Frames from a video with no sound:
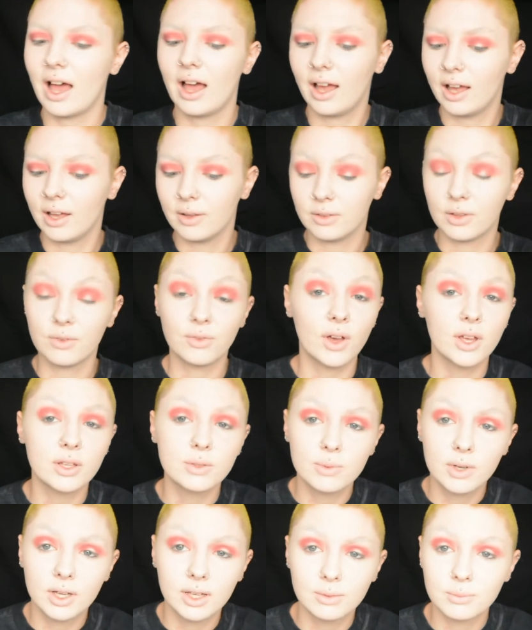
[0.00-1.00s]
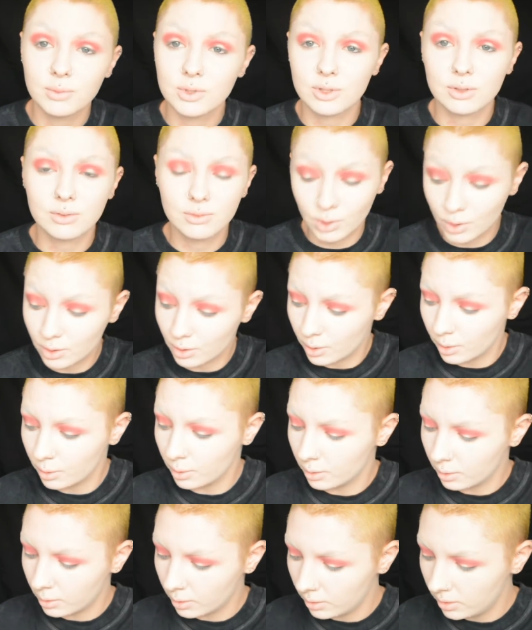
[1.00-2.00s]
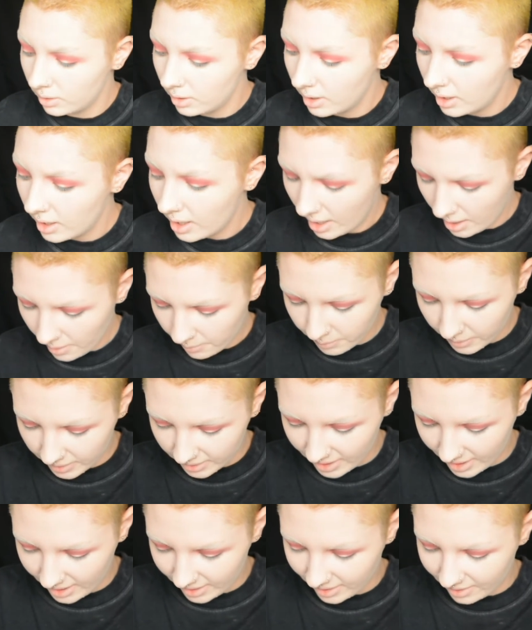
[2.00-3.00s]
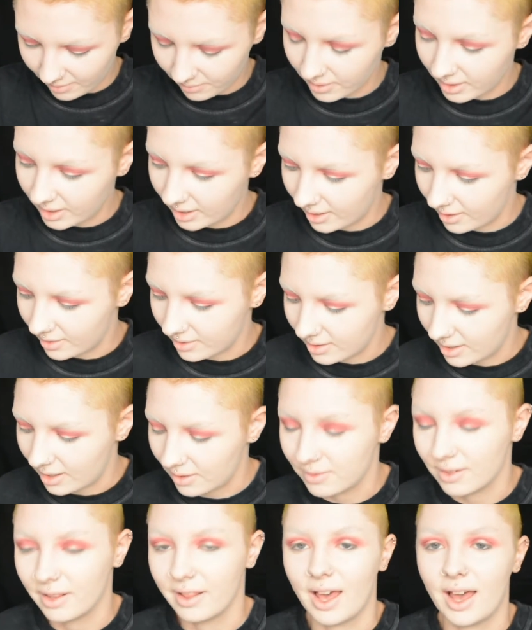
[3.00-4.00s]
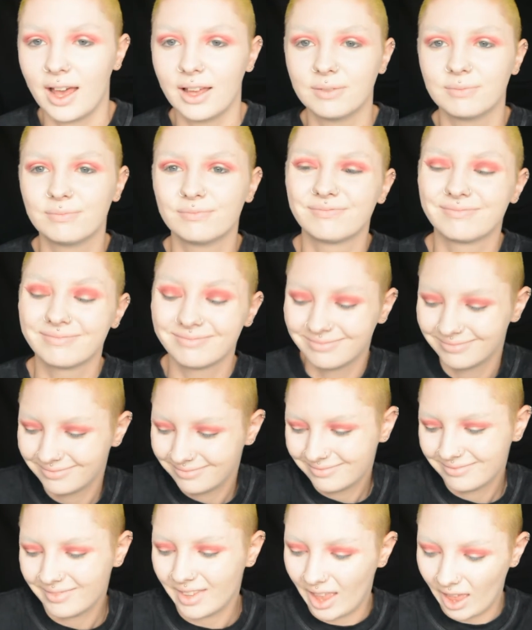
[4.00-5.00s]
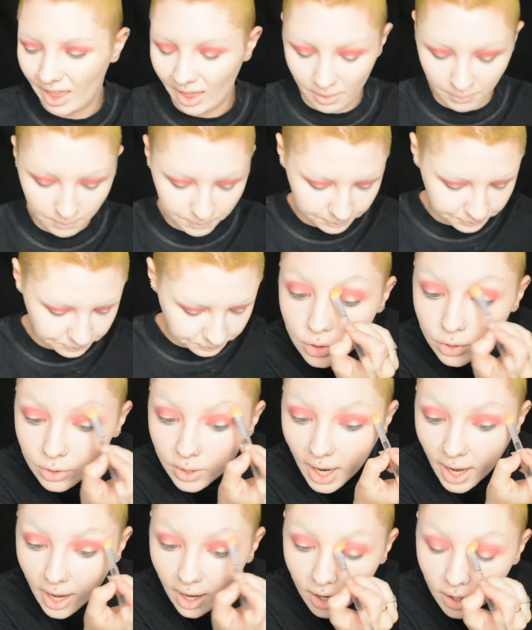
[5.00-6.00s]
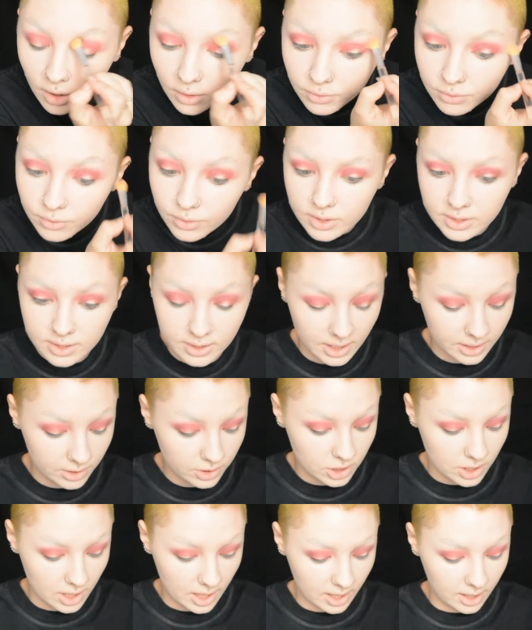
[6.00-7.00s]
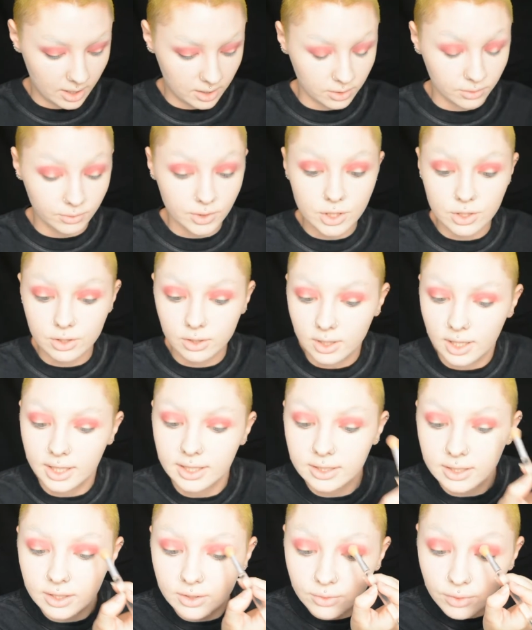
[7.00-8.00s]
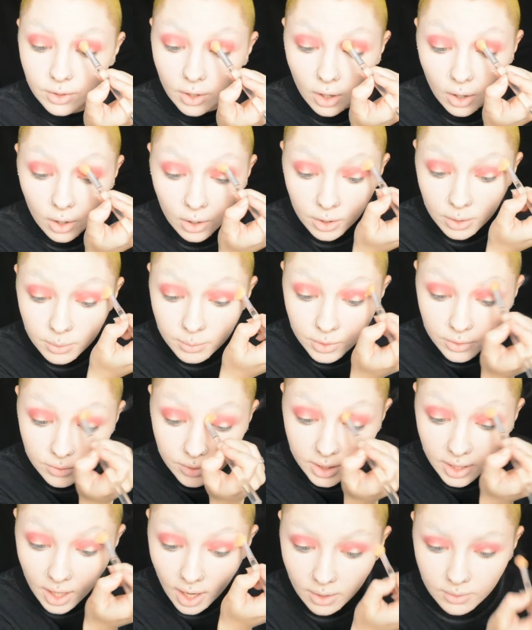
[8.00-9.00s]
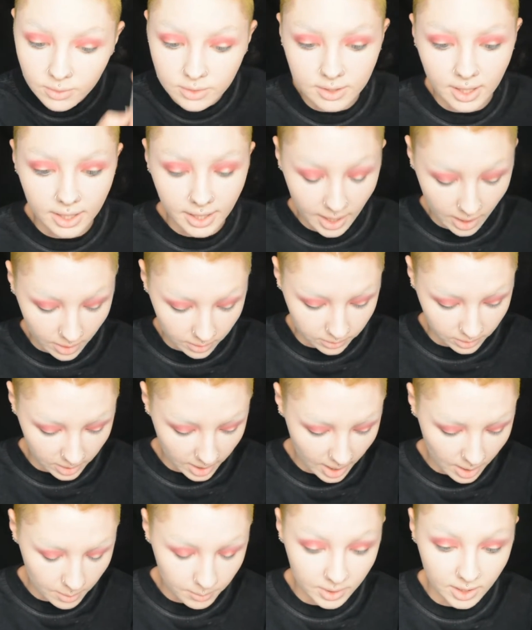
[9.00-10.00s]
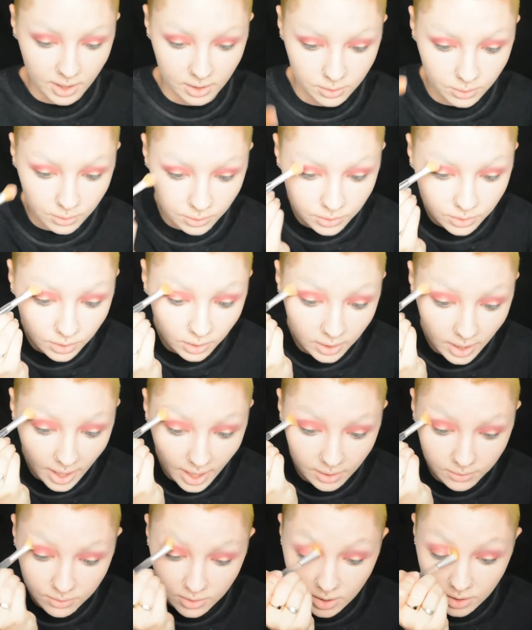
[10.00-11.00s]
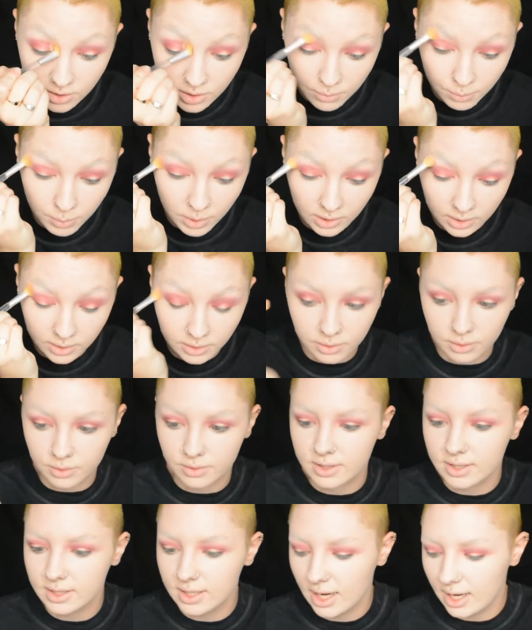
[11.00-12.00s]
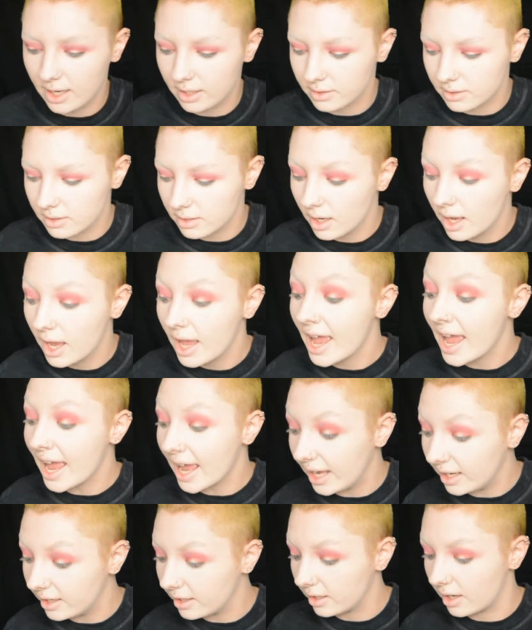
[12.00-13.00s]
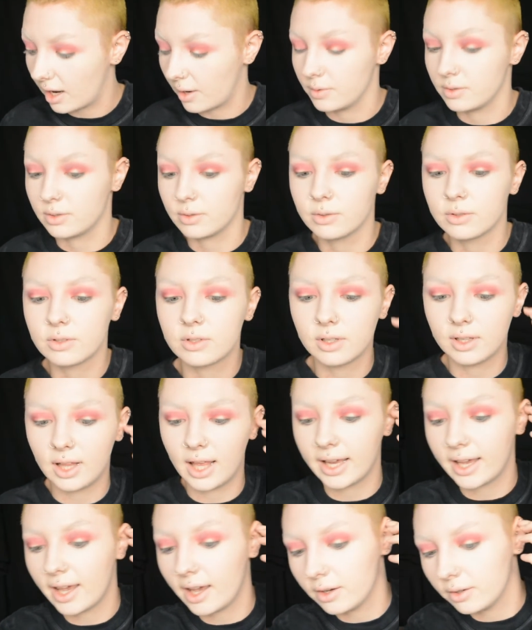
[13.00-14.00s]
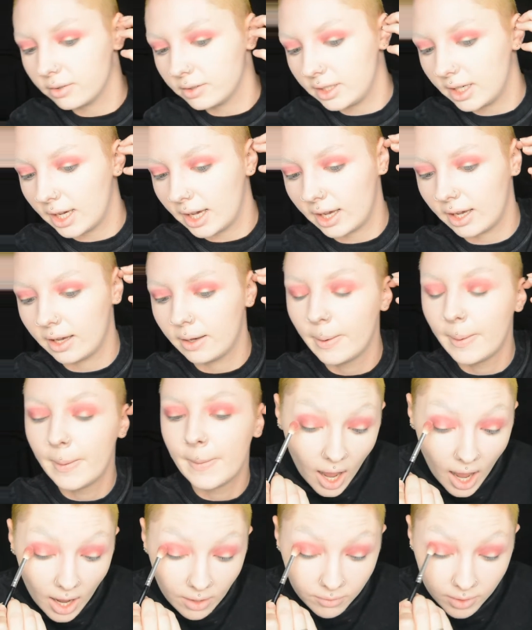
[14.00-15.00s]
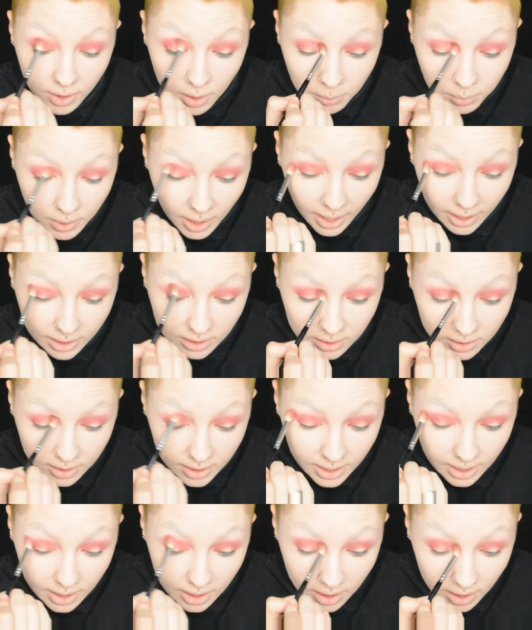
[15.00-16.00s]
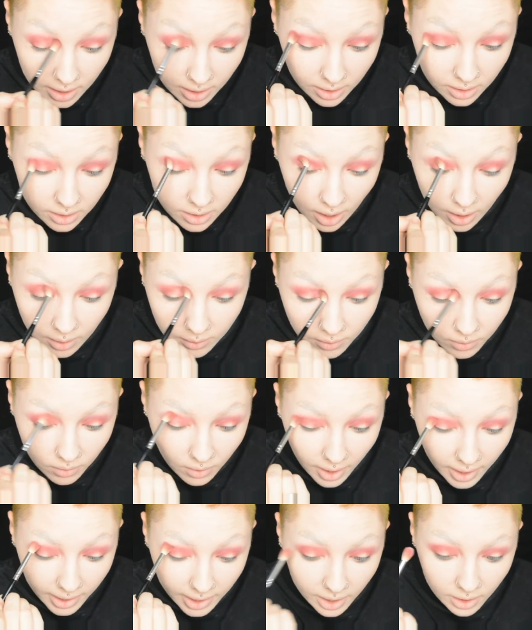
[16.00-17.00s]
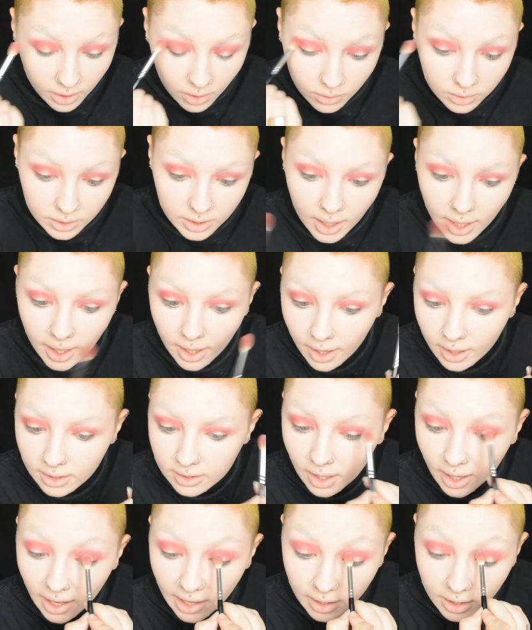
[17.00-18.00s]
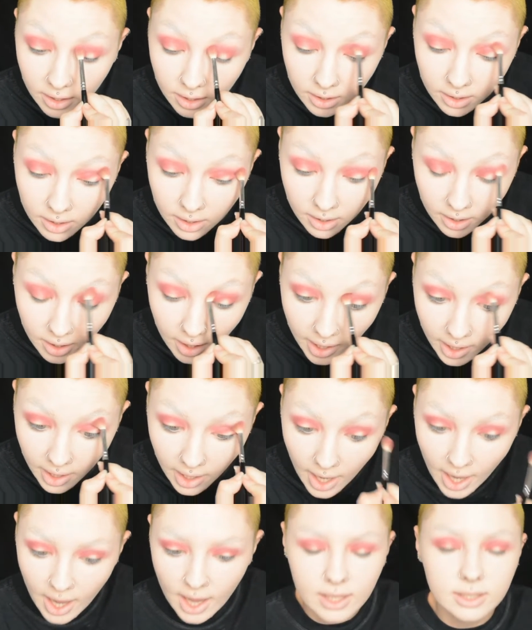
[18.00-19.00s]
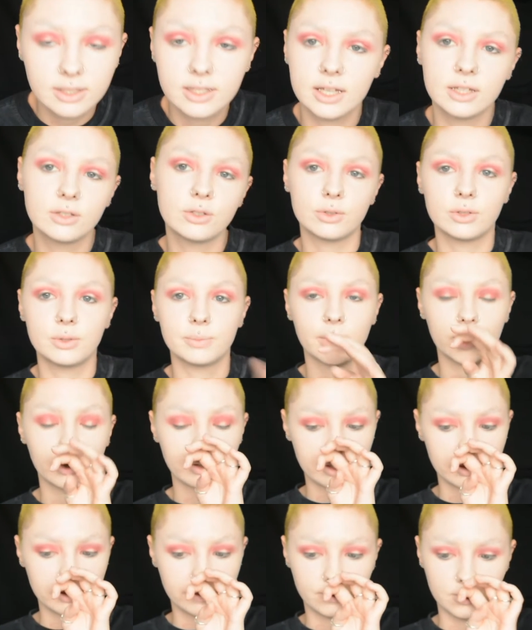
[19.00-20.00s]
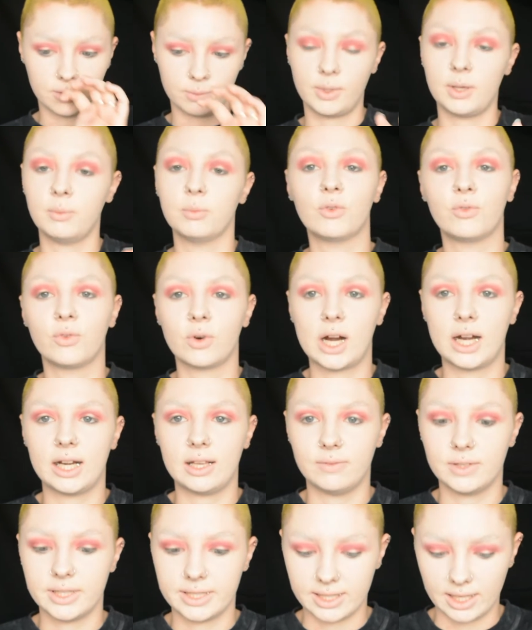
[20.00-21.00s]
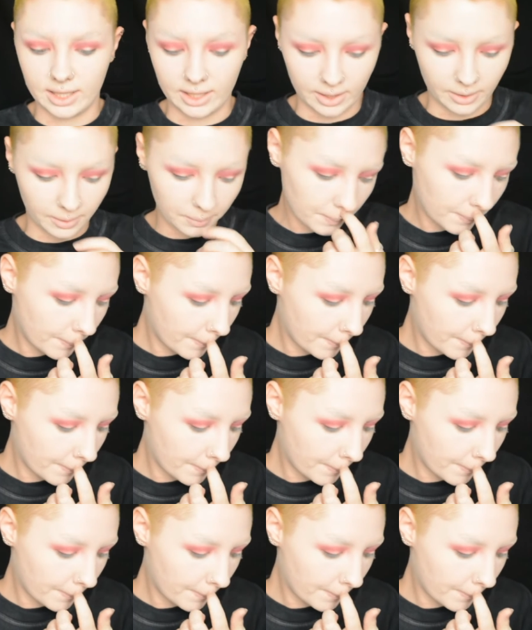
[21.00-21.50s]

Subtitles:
the first one was cool, but then everything else after that, To have such an original idea for a horror movie, I was like, hell yeah, but then also to have such a political stance in it, I was also like, hell yeah. Having a black lead, I was like, hell yeah, like, it ticked all the boxes for me before I'd even seen it.